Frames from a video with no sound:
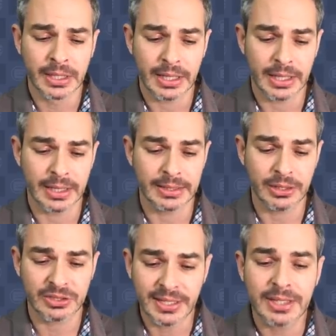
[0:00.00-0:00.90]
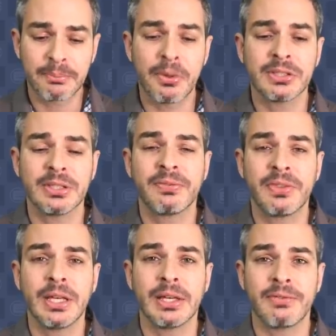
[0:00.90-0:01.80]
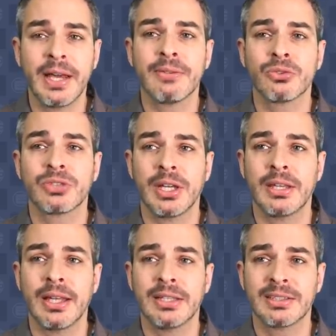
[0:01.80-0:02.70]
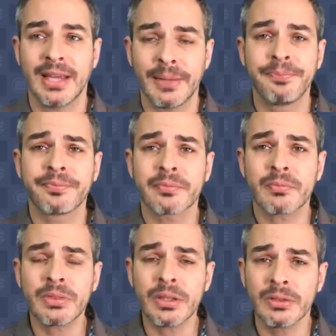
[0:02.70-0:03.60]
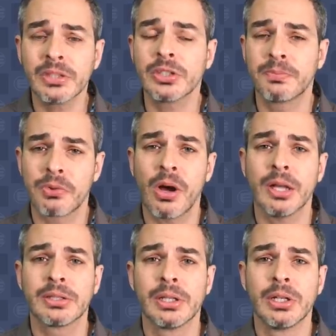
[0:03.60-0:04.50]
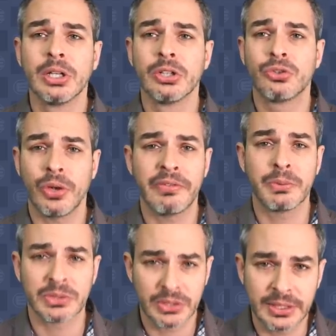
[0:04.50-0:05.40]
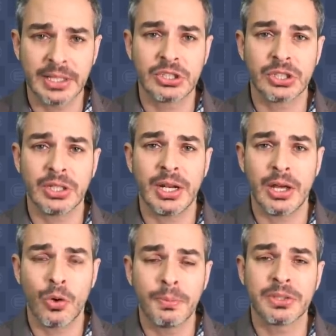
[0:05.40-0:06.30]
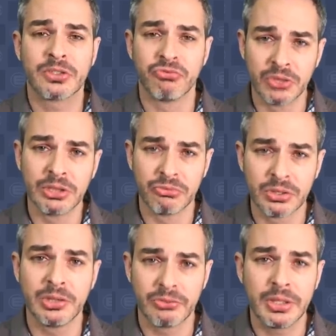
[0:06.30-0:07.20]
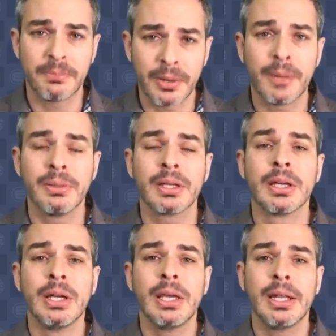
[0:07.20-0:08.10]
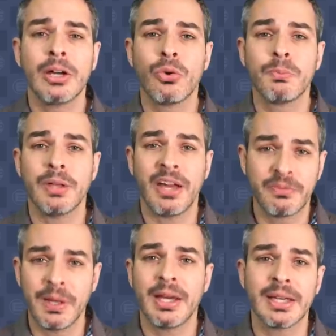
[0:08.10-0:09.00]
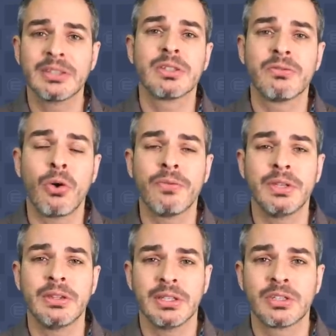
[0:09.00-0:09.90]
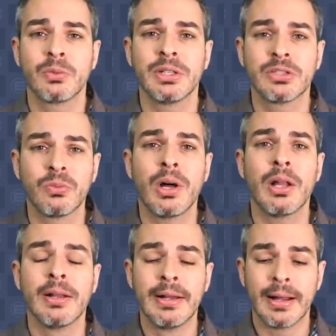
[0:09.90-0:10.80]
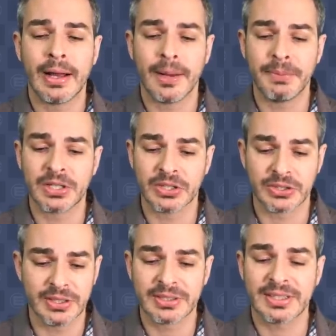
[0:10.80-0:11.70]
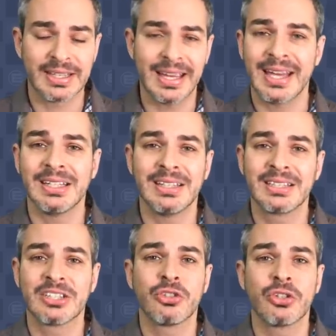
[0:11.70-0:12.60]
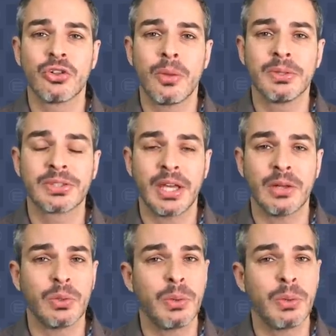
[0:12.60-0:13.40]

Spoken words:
Now, the second positive thing, if I have to say that, is that this is brought to everyone's attention, and I hope it's really, really, really public, and I hope FBI gets involved in this one as well, because this, again, this is on a global scale.